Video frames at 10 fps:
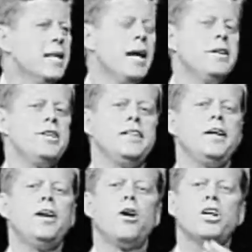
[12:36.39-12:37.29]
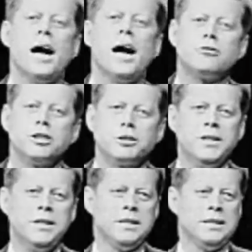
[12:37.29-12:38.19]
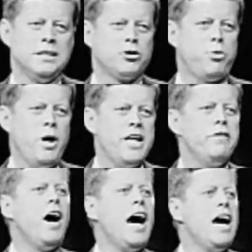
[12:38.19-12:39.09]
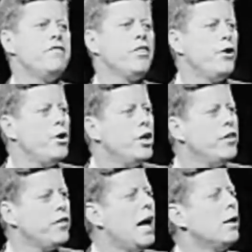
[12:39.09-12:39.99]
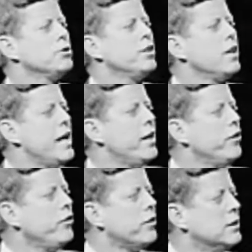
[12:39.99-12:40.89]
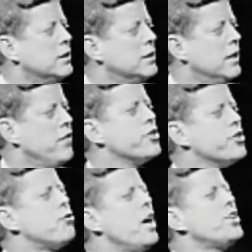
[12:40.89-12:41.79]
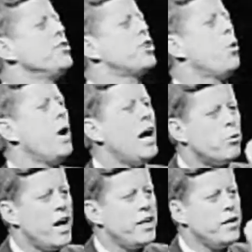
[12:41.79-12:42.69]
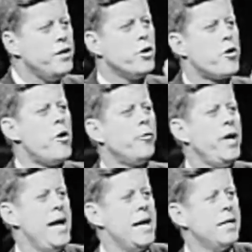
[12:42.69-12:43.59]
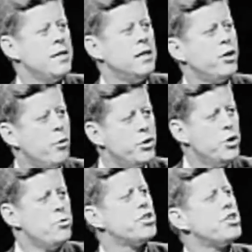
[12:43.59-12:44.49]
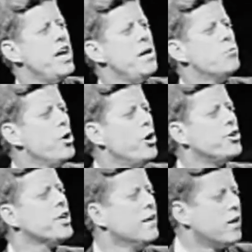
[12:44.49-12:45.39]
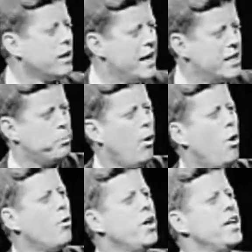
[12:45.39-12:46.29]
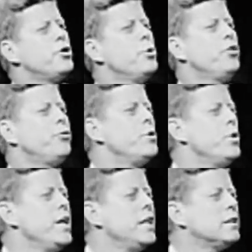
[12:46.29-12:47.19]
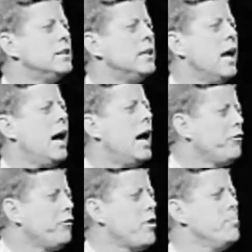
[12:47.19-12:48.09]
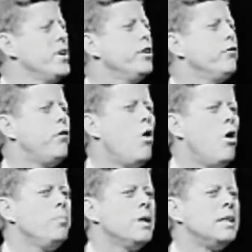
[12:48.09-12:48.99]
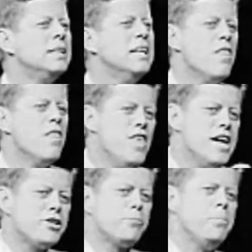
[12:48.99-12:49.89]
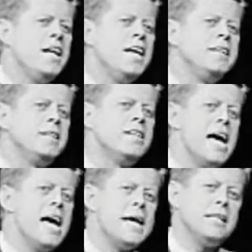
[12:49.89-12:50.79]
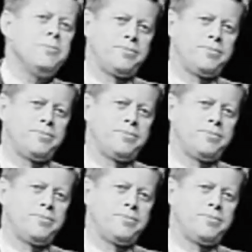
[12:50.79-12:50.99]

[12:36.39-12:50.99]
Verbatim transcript: inundated, or congressmen, twenty-five and thirty thousand letters. The instructions go out, write it in your own hand, don't use the same words. The letters pour in in two or three weeks, half of them misinformed. This meeting today,